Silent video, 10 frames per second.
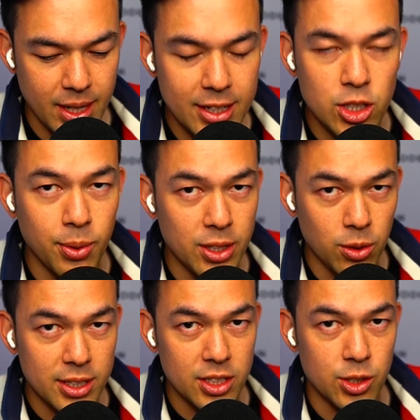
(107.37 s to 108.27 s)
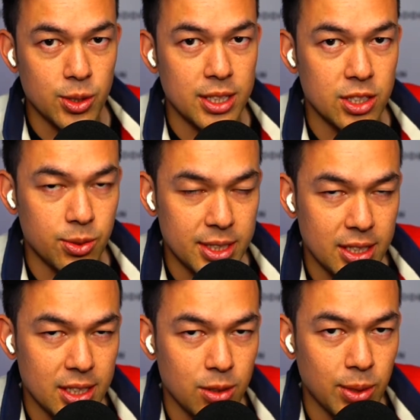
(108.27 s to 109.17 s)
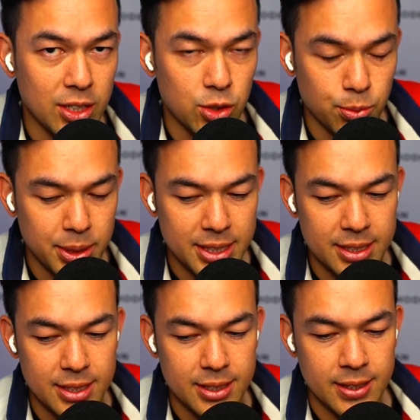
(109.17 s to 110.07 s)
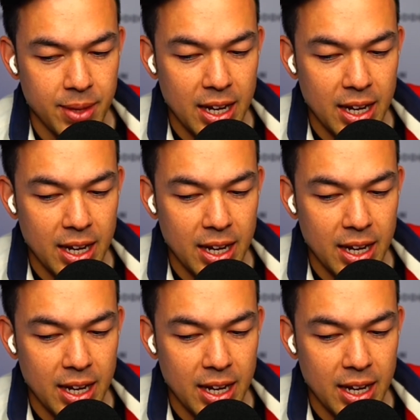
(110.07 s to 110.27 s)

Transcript: And so in order to do this, you essentially run two businesses.